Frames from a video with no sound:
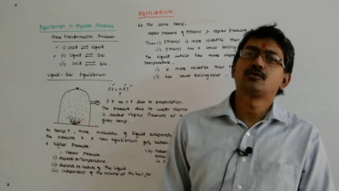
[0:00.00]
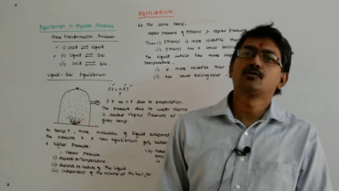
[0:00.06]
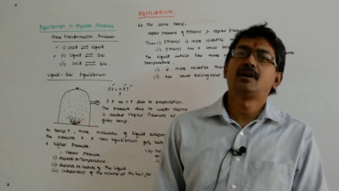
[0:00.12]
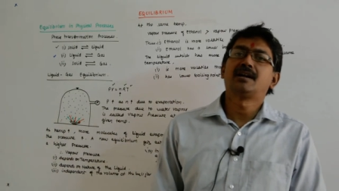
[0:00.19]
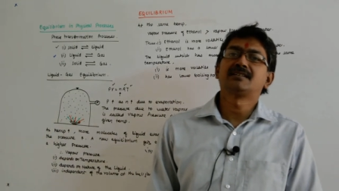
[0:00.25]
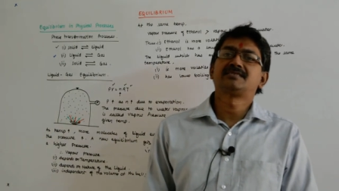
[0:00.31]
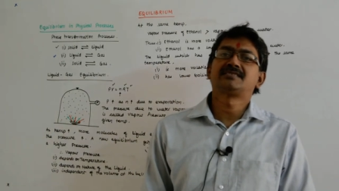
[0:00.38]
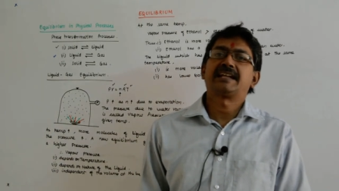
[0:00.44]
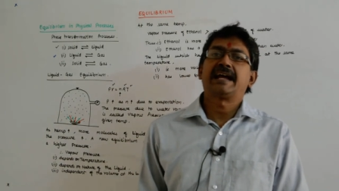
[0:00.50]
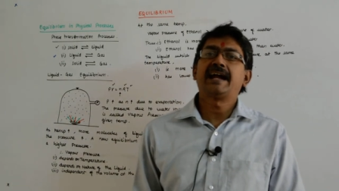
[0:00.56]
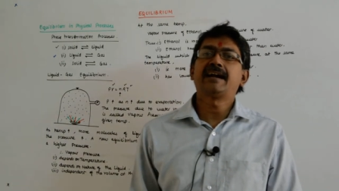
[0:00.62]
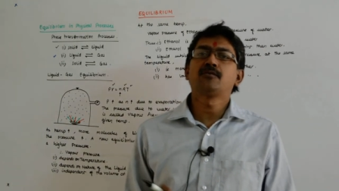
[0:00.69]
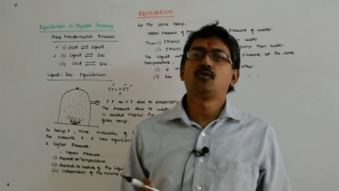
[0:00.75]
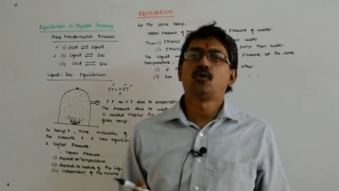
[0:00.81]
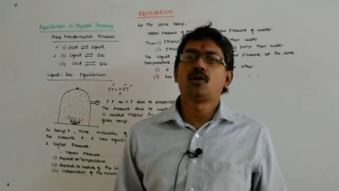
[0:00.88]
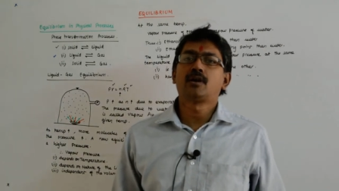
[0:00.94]

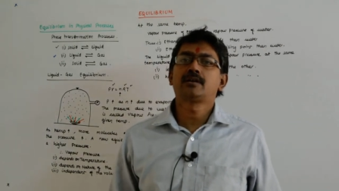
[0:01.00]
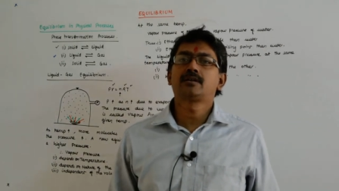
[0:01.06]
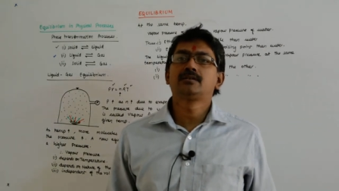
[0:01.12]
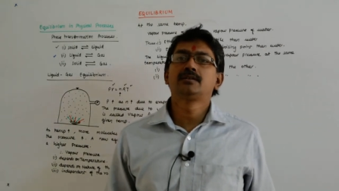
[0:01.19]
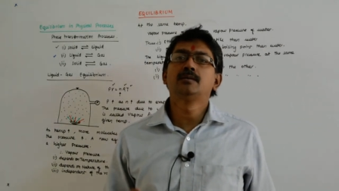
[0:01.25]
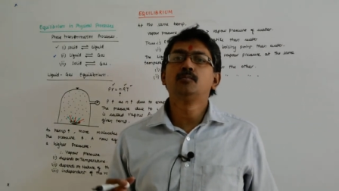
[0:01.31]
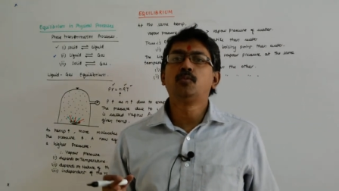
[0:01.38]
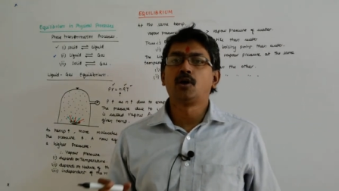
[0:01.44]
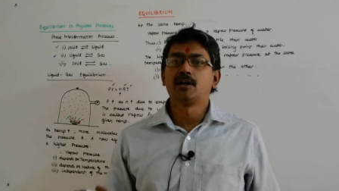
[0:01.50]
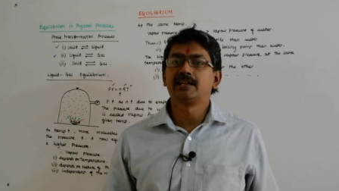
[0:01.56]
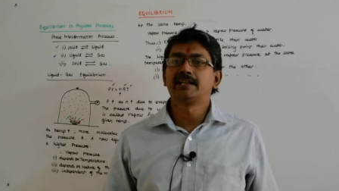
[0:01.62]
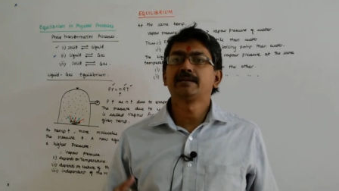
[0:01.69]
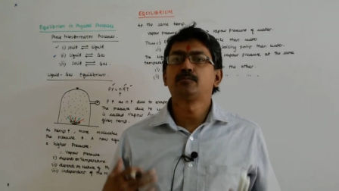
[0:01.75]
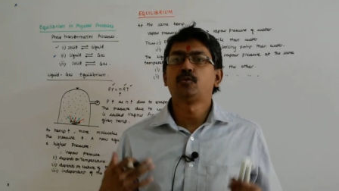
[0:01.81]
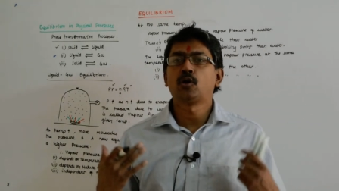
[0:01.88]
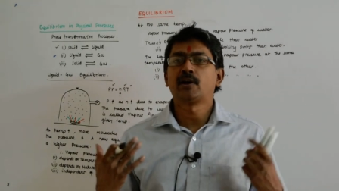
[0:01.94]
understand what the
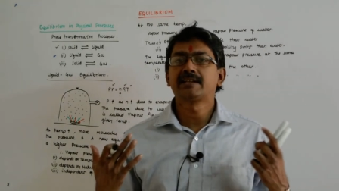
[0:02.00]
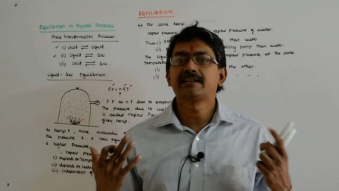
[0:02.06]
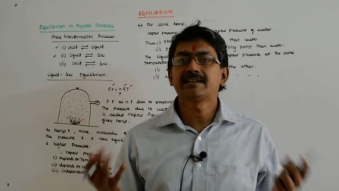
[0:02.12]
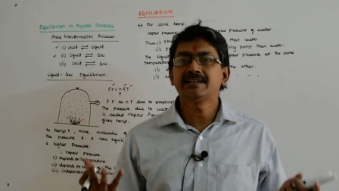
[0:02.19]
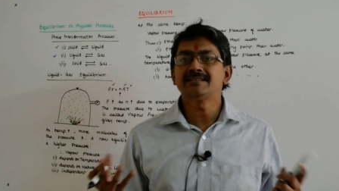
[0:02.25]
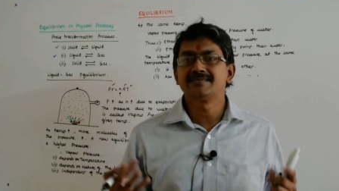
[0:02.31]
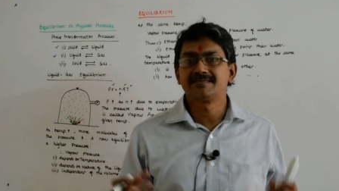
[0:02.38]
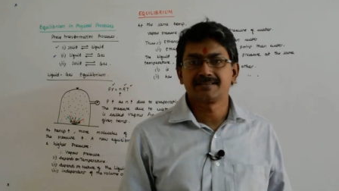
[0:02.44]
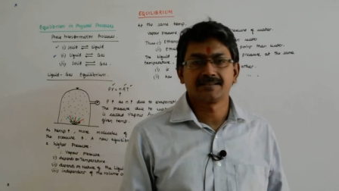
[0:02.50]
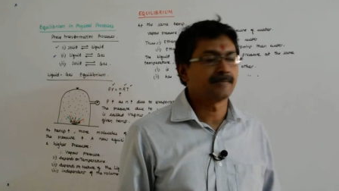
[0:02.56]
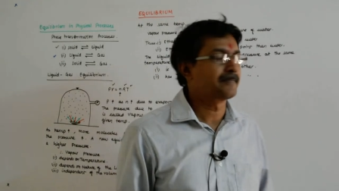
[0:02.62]
boiling point is.